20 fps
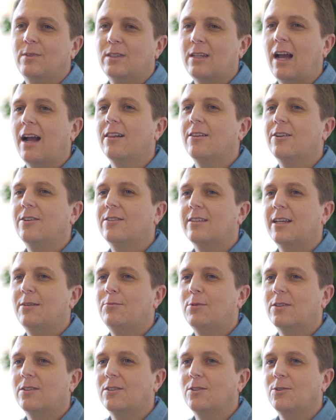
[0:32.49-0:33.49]
Tyler is
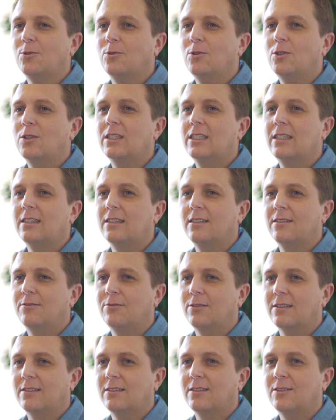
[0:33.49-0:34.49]
able to look at
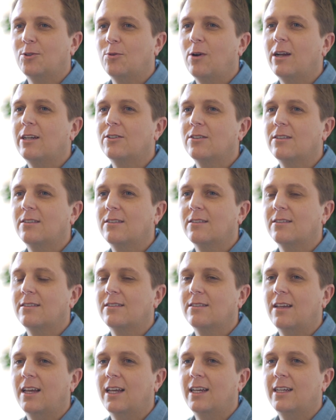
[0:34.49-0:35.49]
different situations and
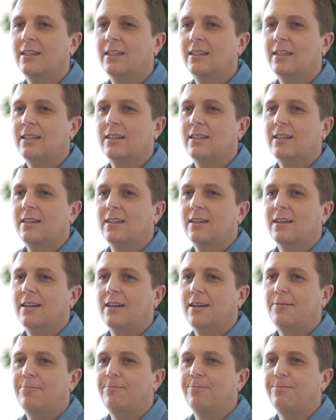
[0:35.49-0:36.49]
say,
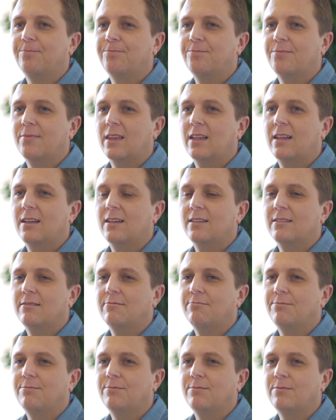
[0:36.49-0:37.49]

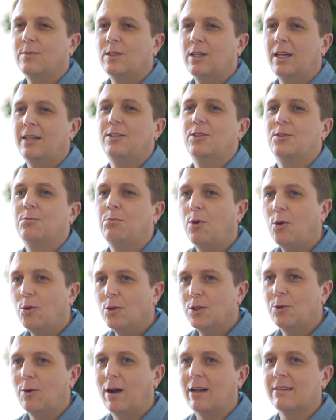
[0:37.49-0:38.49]
and just
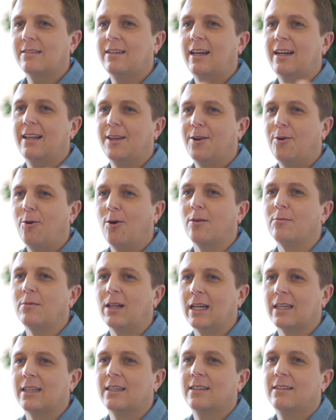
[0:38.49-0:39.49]
pull you outside of the norm,
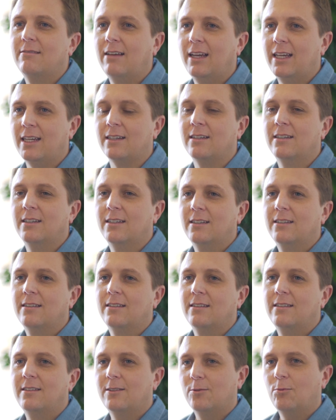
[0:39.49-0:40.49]
like, hey,
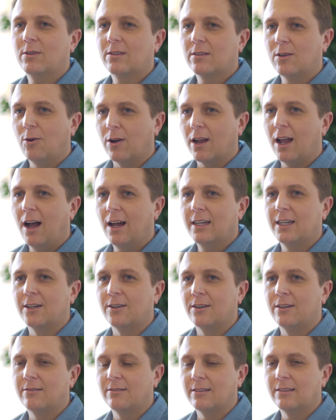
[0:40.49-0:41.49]
this is what's going on
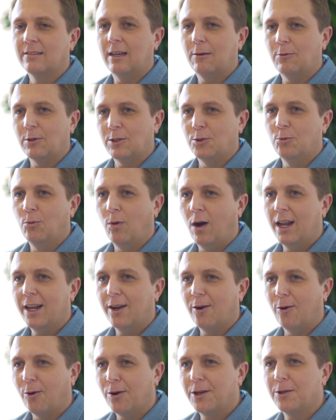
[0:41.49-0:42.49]
here. Is that what you want,
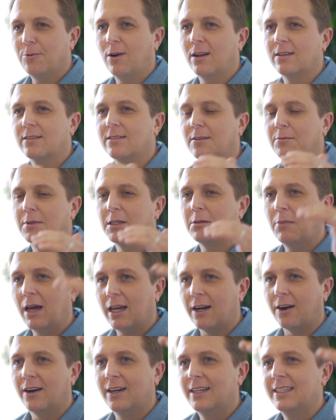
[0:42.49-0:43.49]
or do you want something
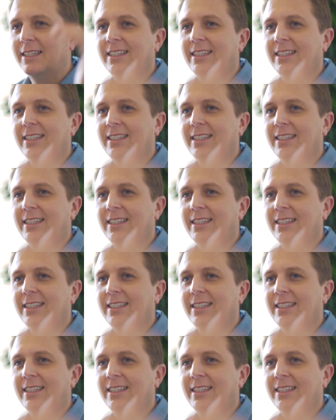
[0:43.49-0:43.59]
better?